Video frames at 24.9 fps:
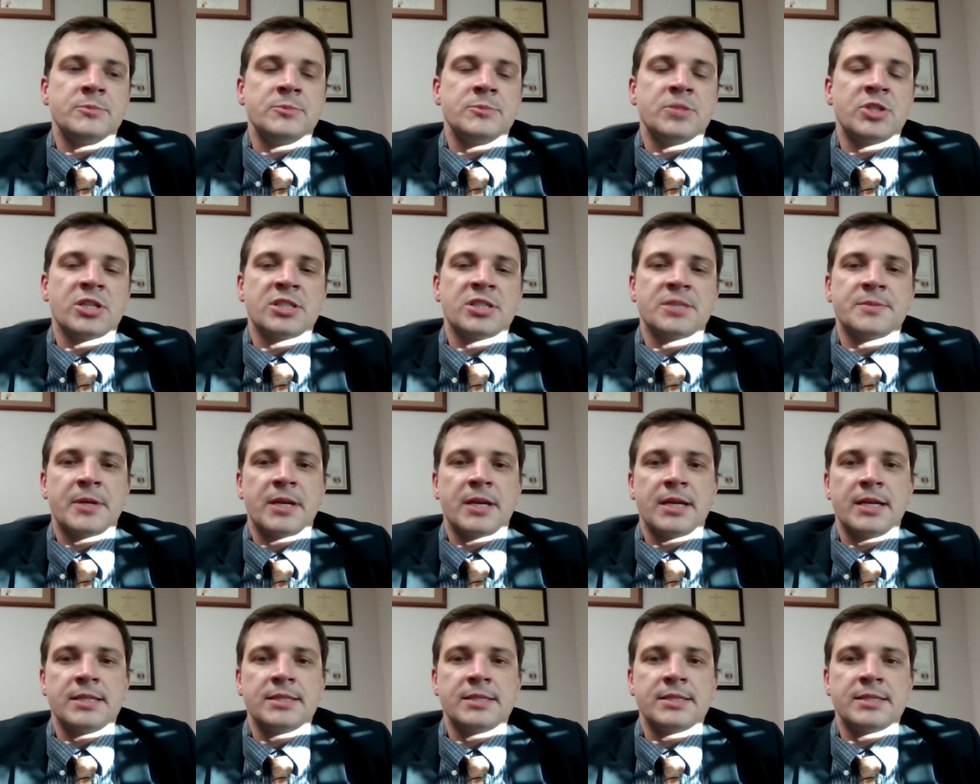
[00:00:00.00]
just
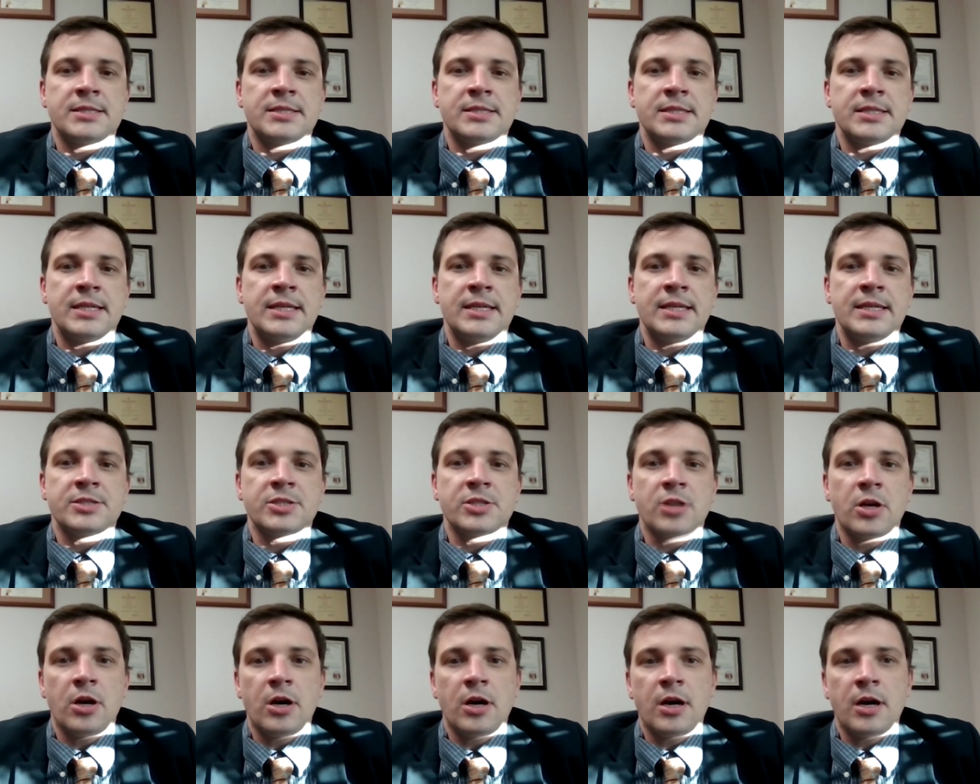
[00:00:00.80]
because he
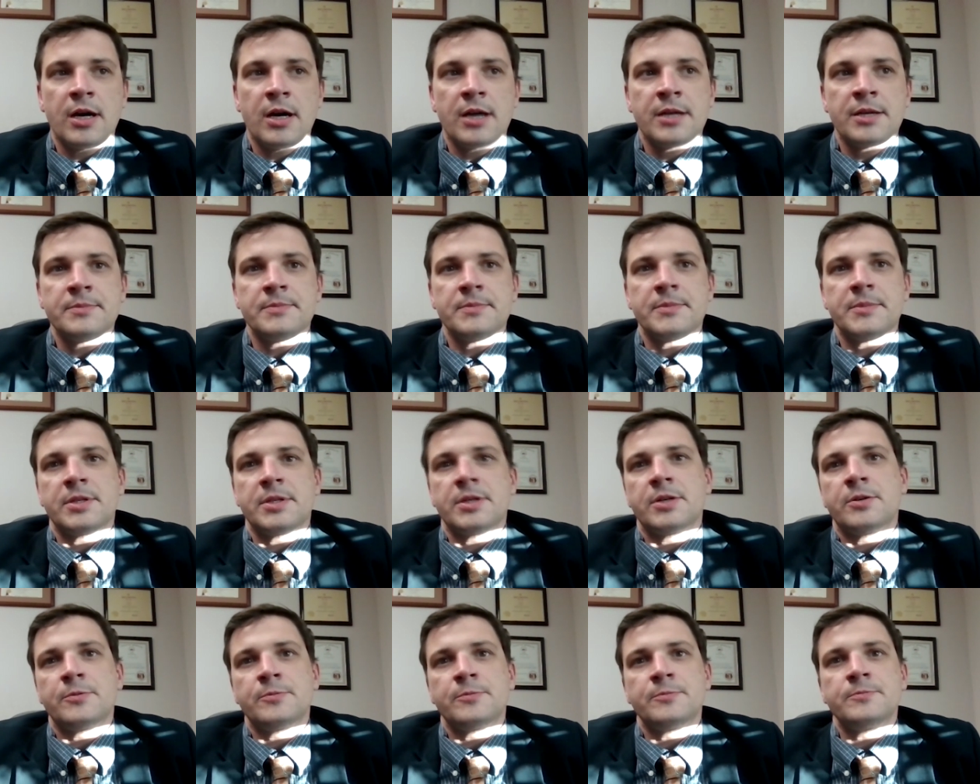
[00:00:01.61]
is gone, you
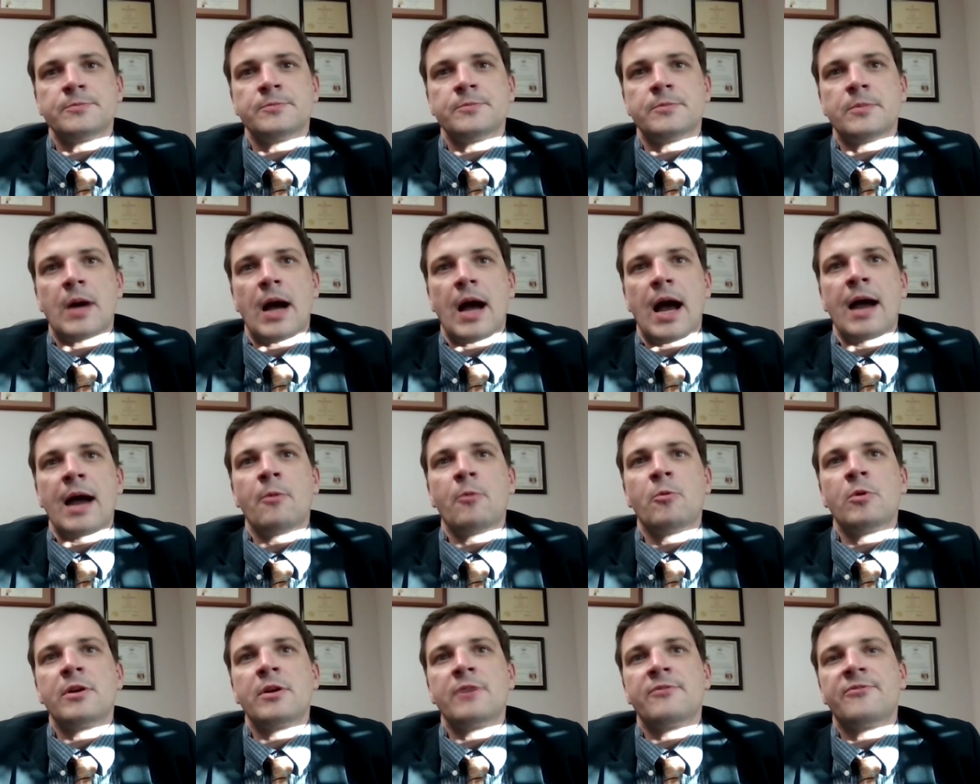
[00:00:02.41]
know, I
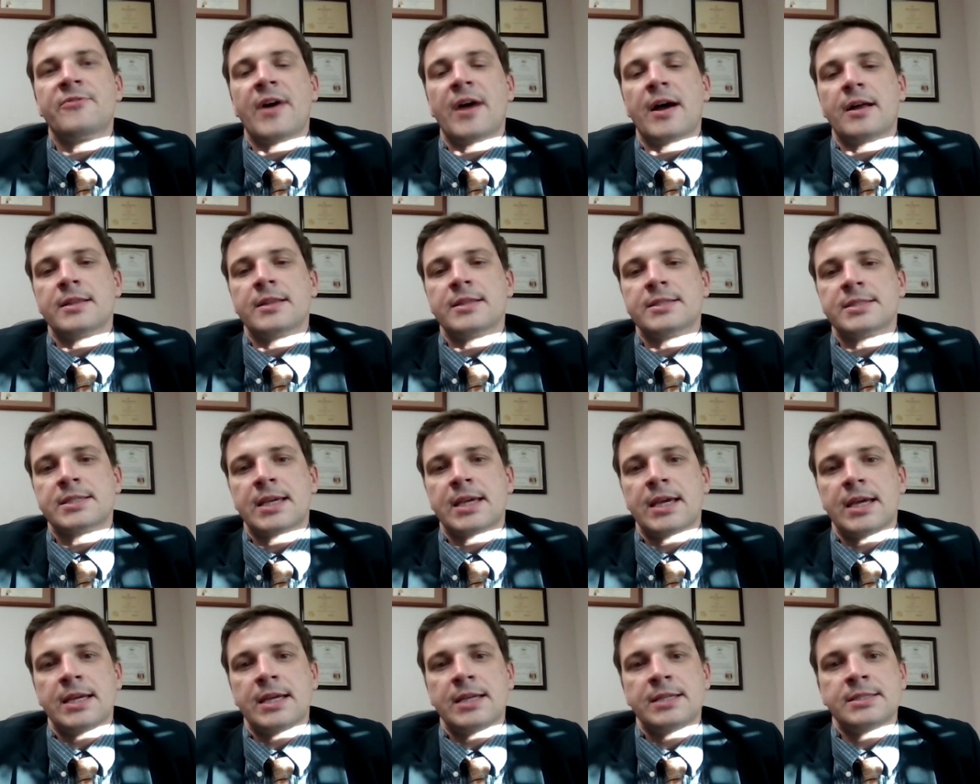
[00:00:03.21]
wouldn't have filed this
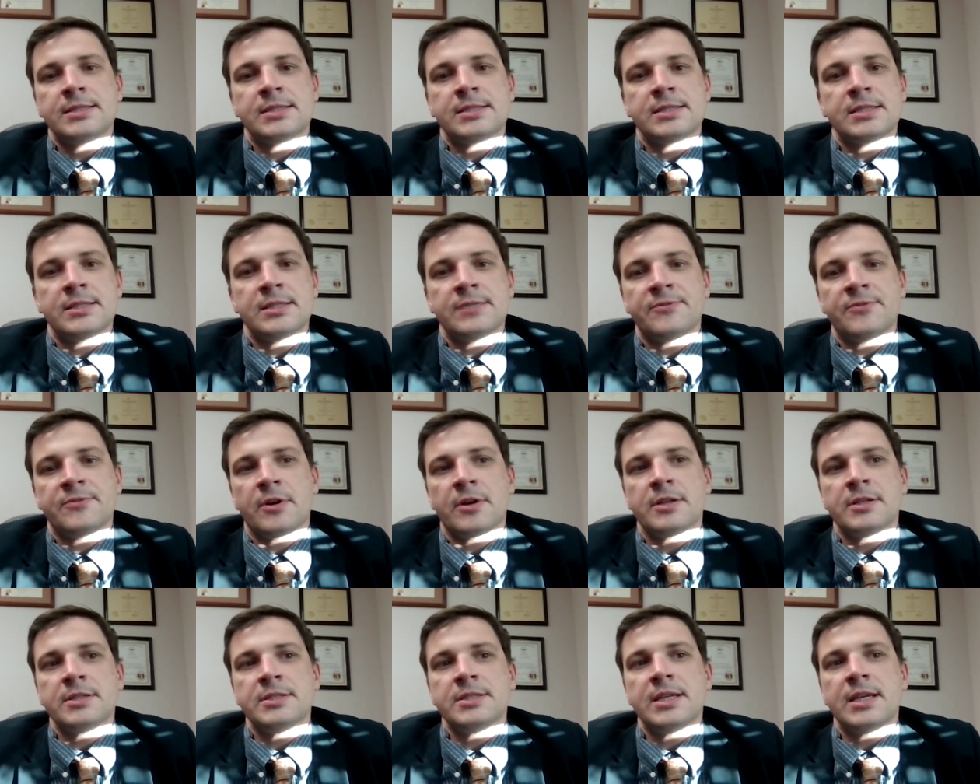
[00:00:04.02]
case if
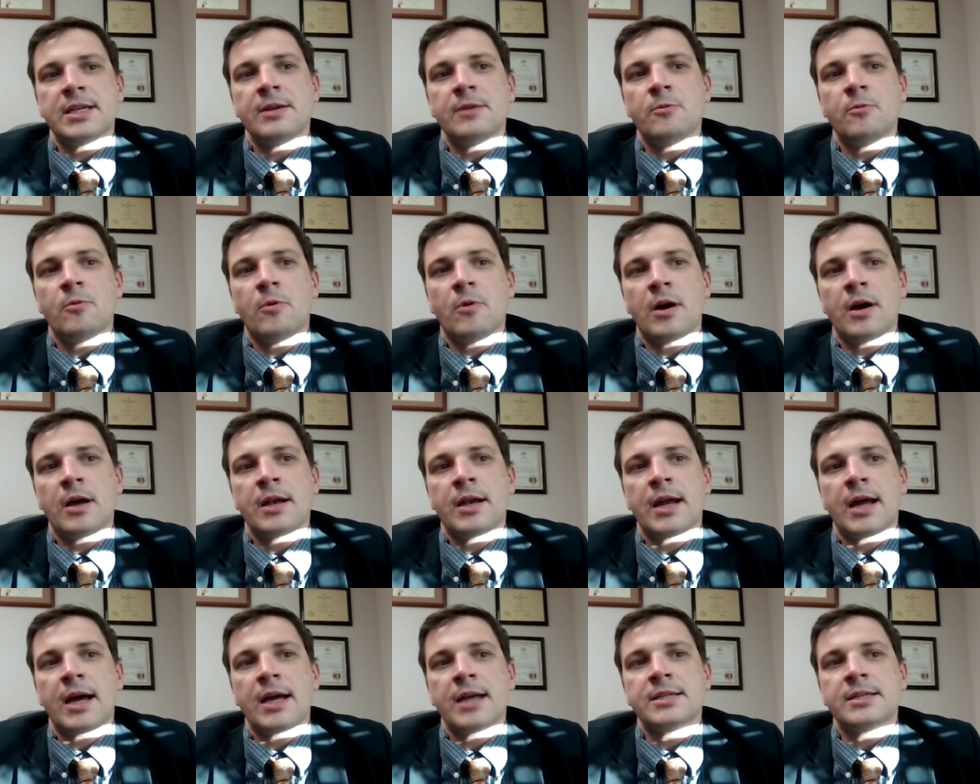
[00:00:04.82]
on day
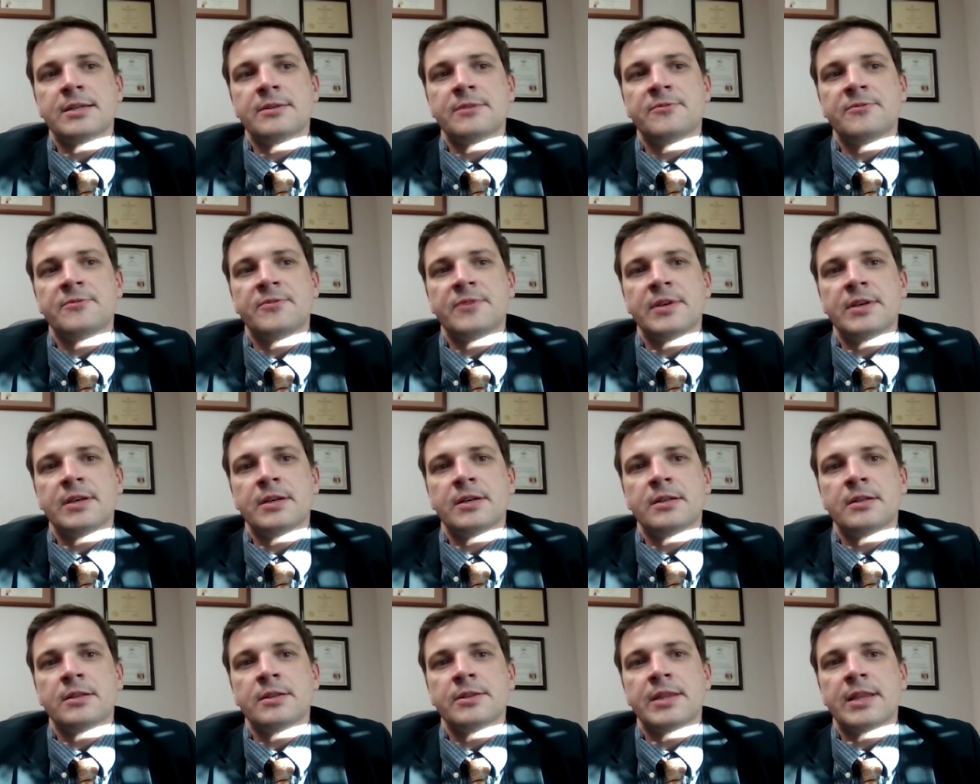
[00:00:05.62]
one I didn't
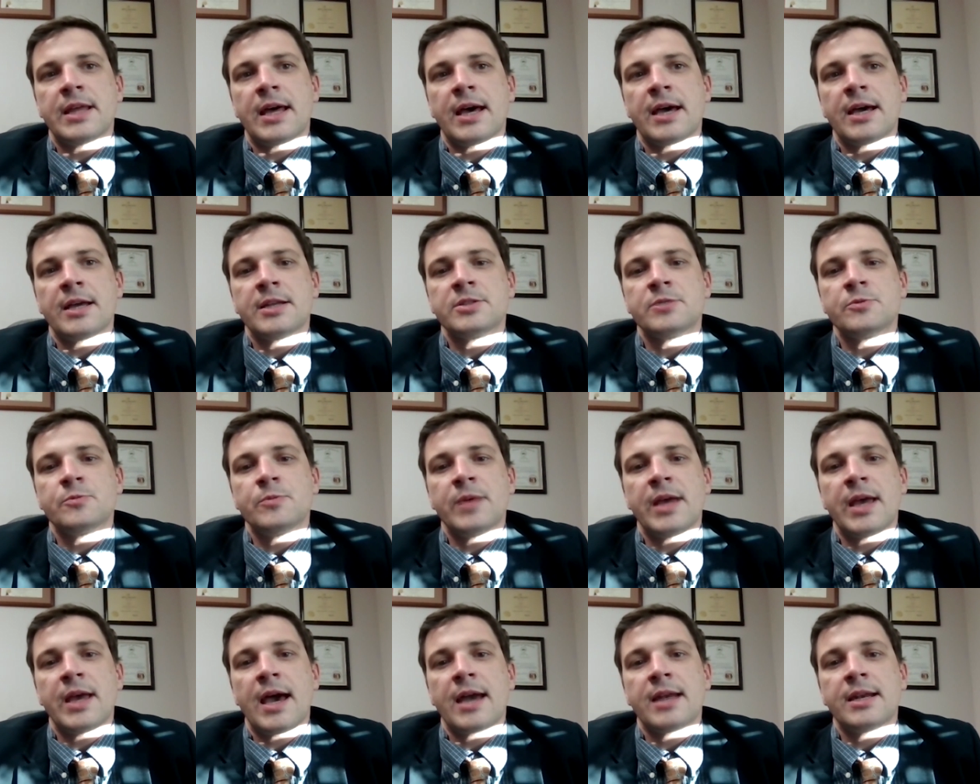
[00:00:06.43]
feel that
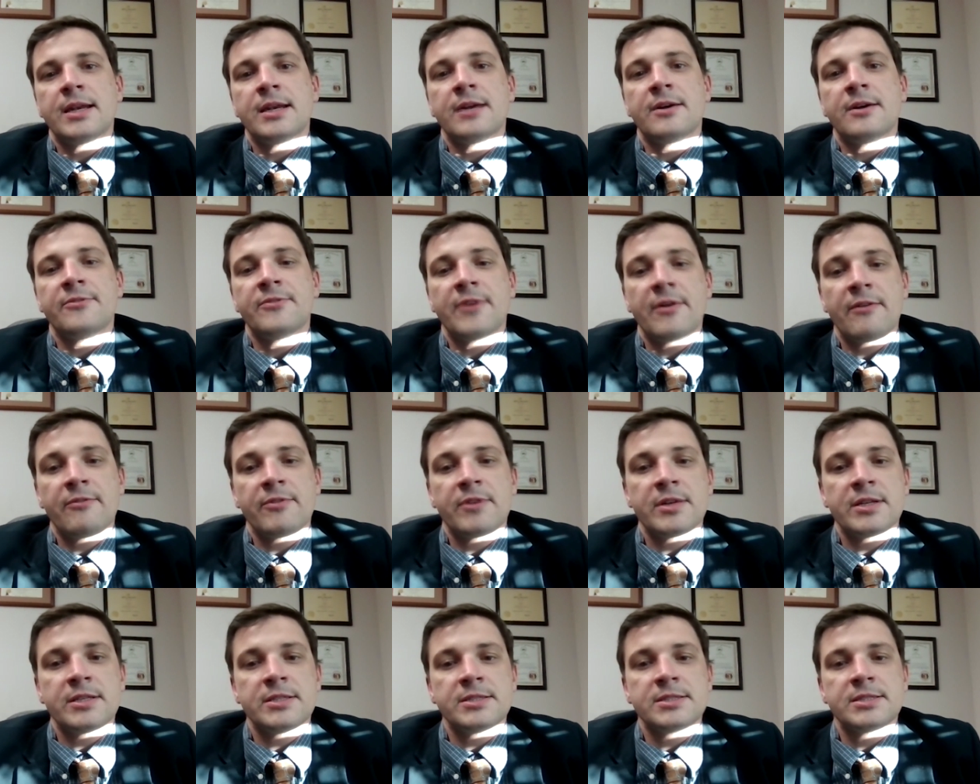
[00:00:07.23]
we had enough
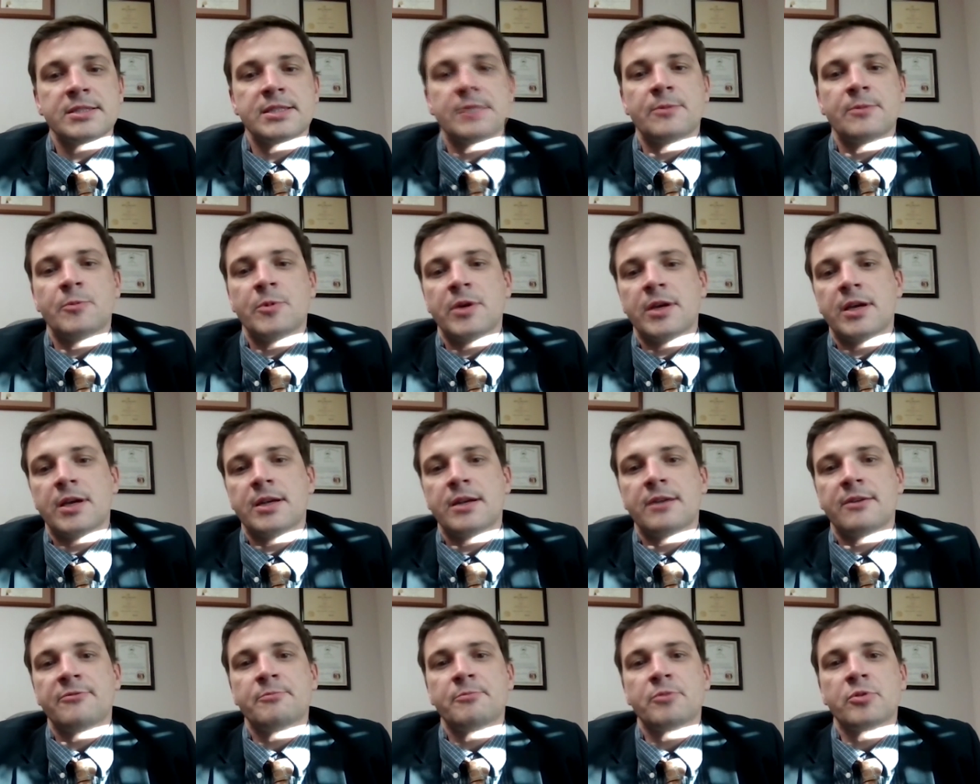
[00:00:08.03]
evidence and we had
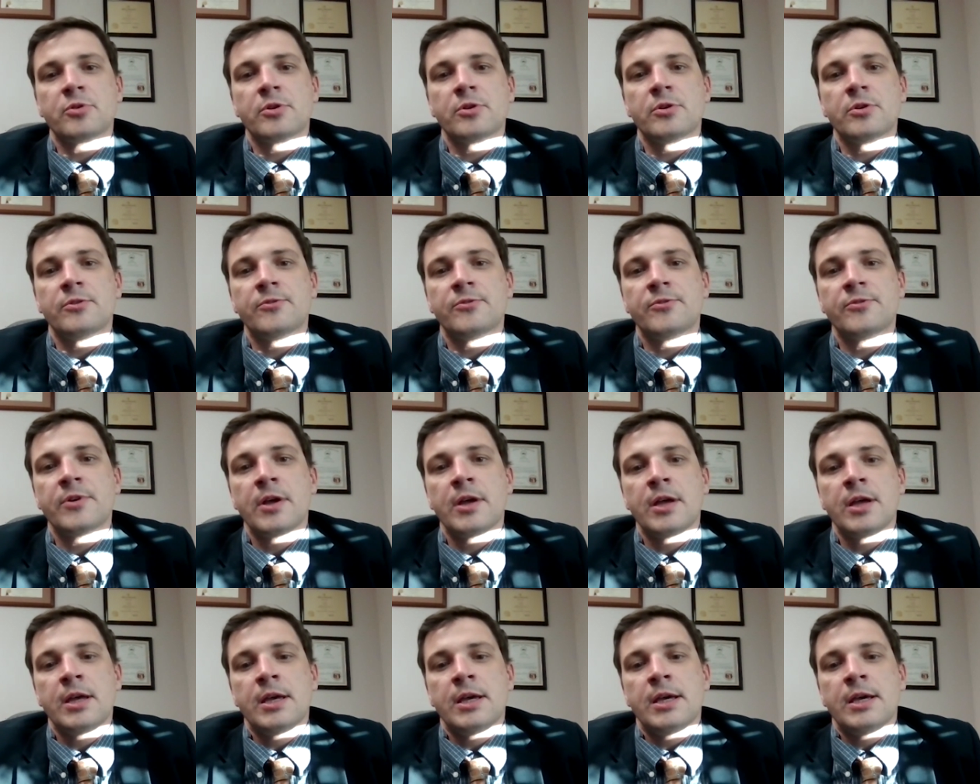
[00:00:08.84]
enough proof
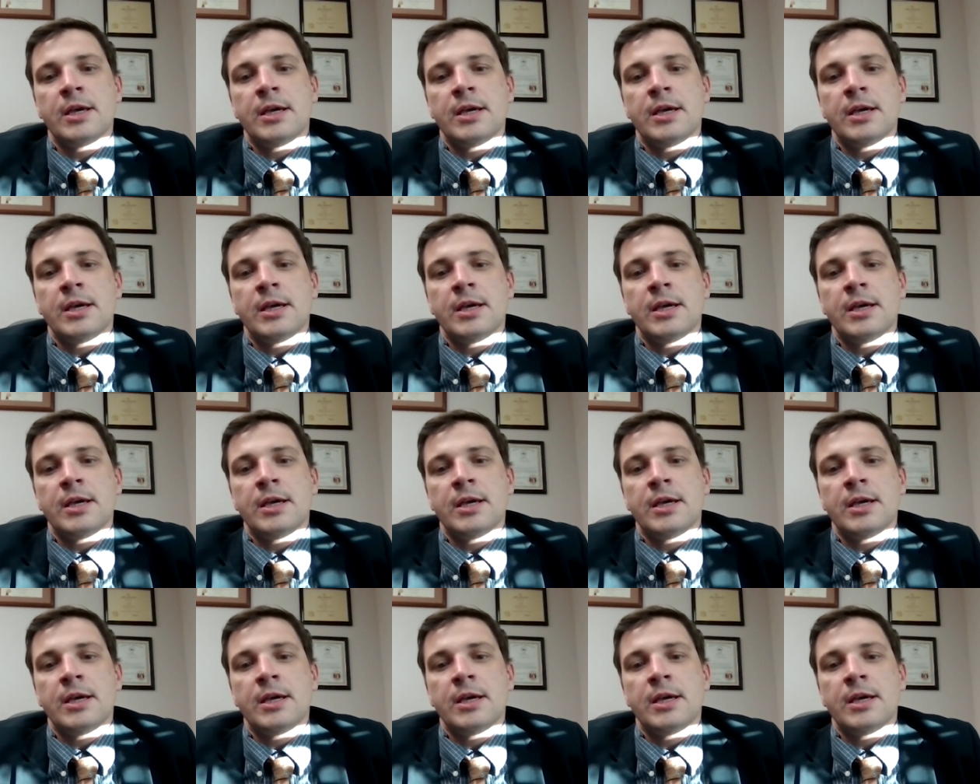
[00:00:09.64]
